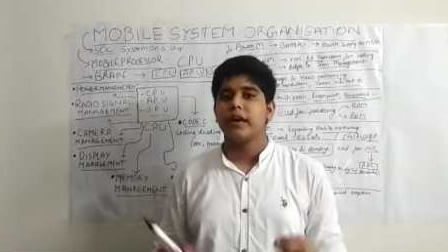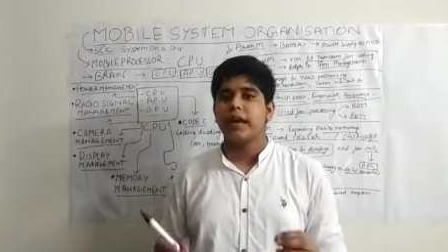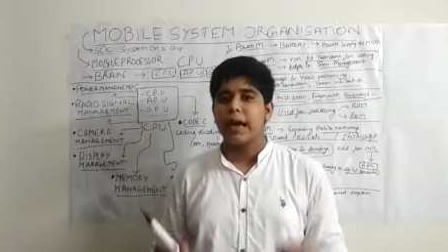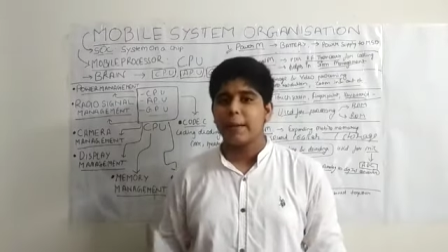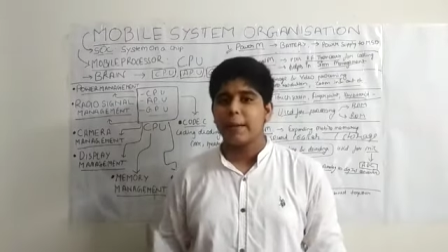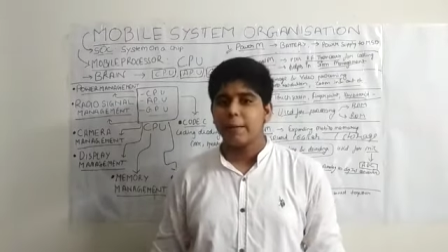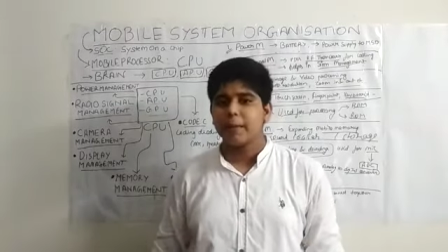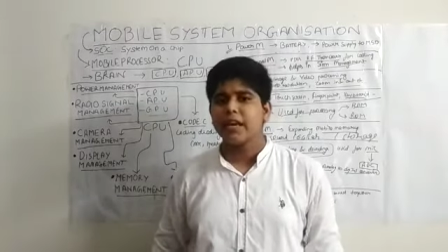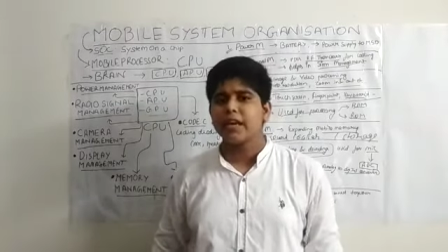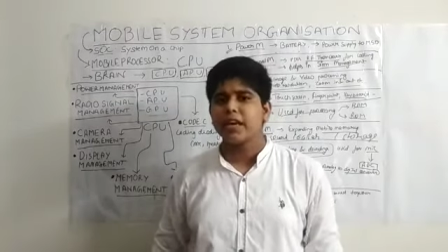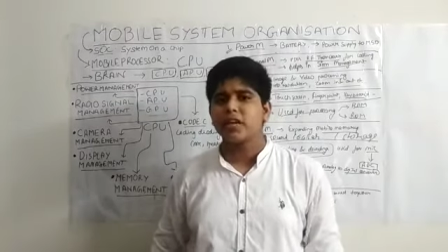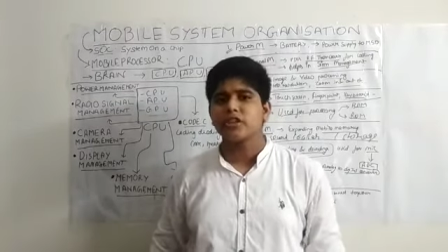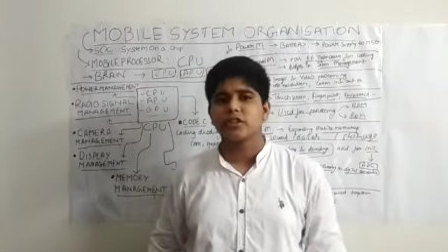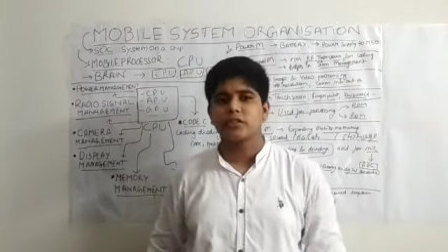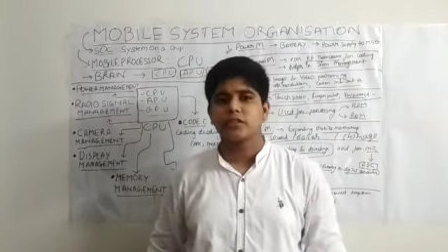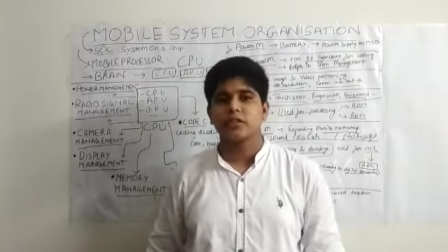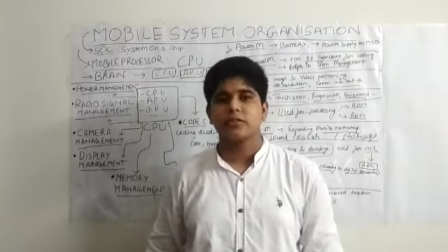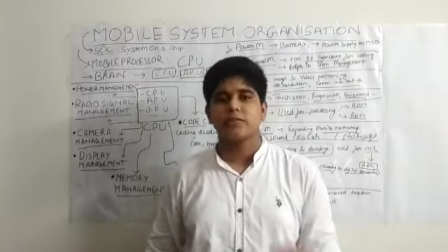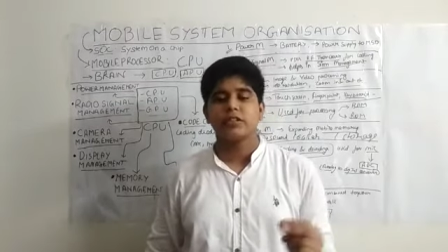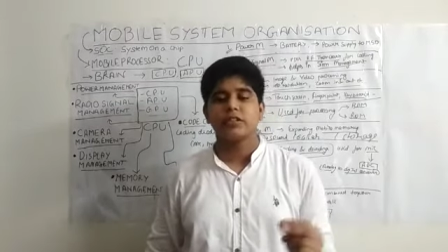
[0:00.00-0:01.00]

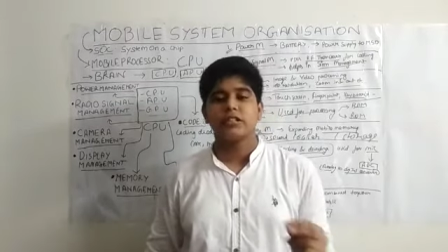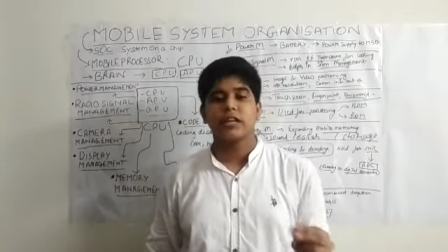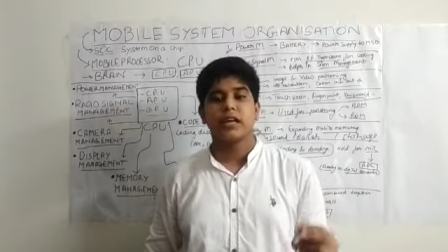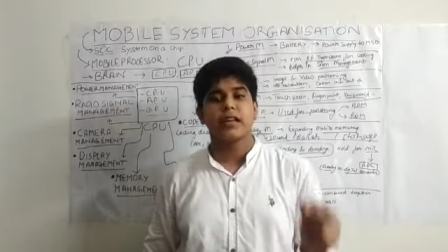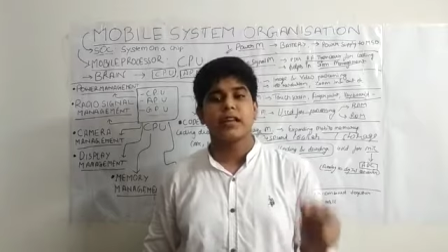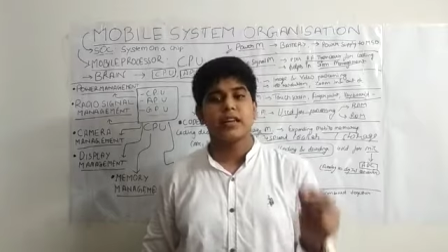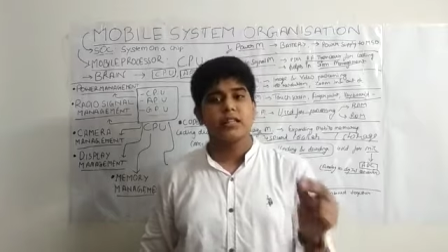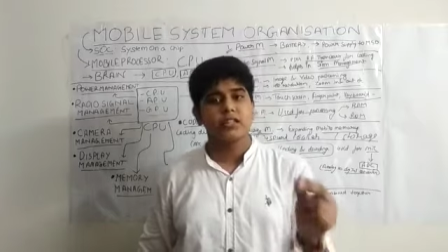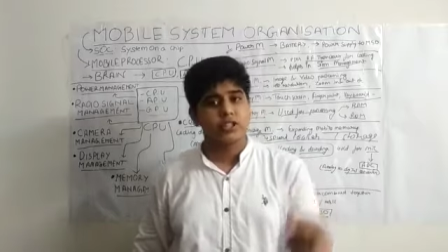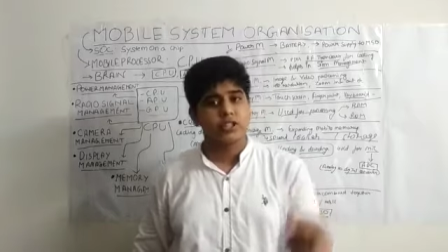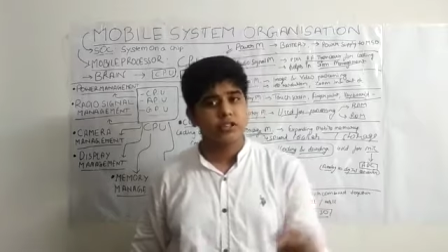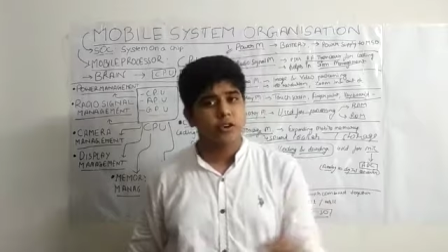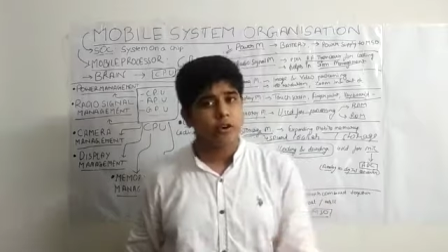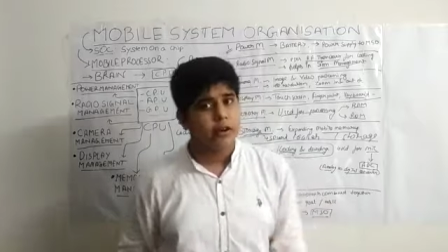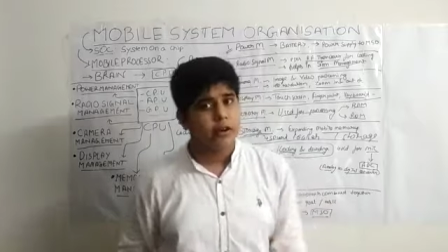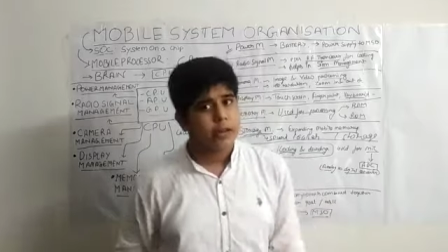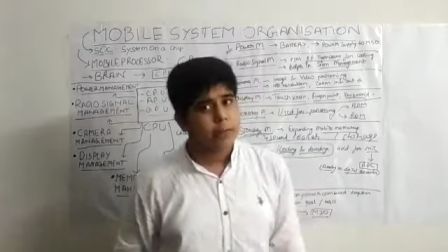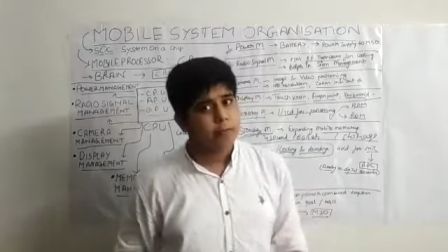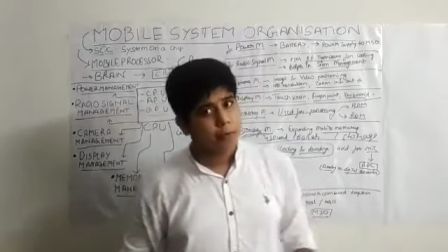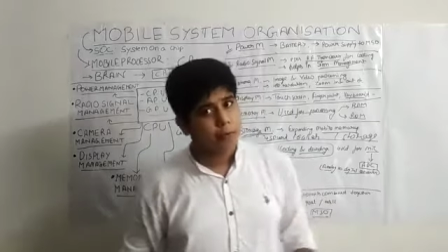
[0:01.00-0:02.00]
applications which are
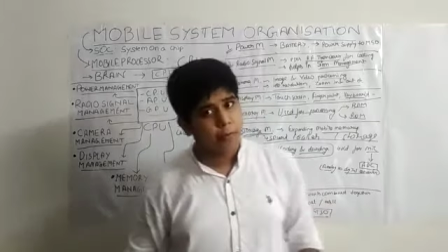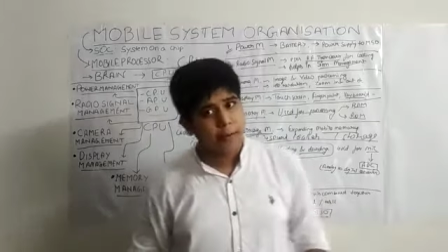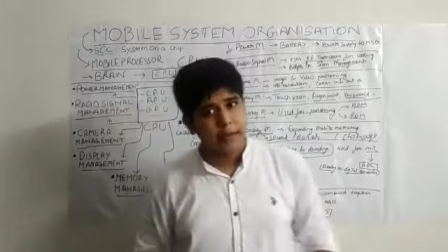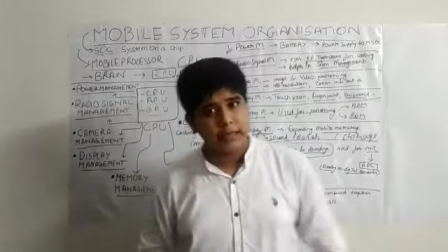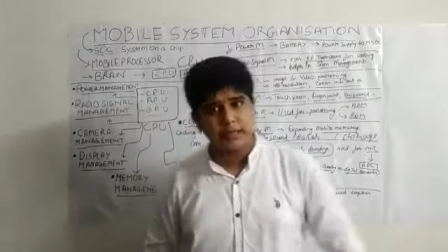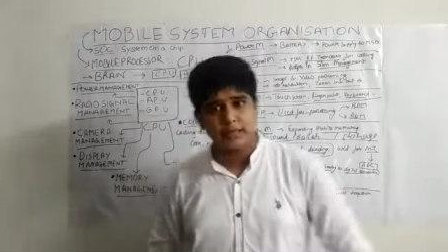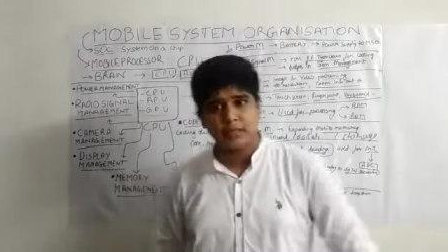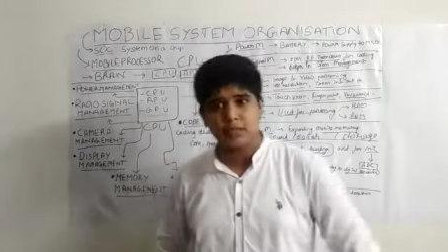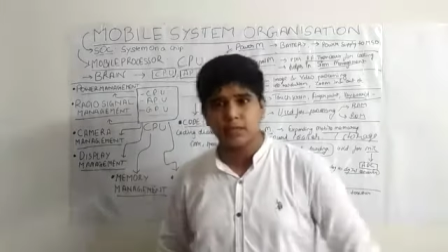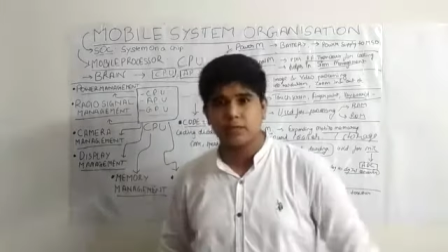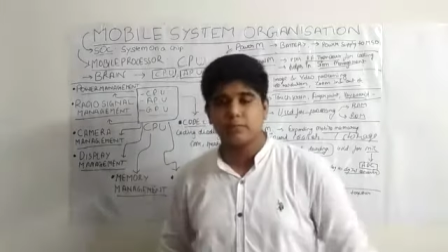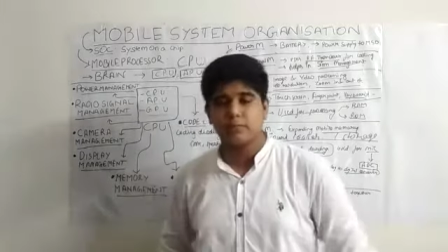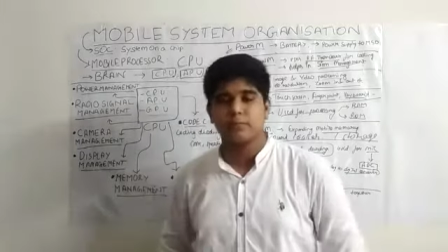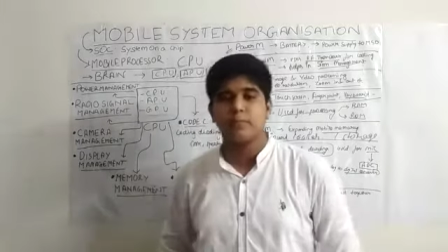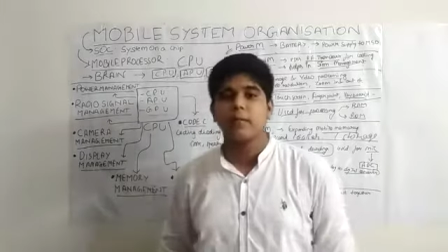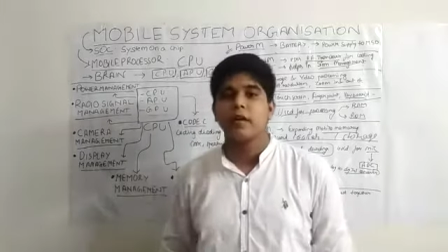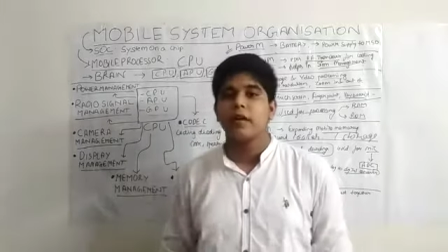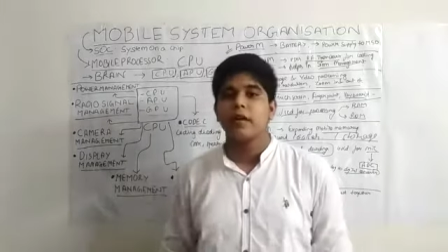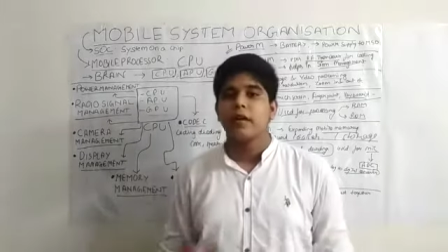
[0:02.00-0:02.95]
installed in mobile system.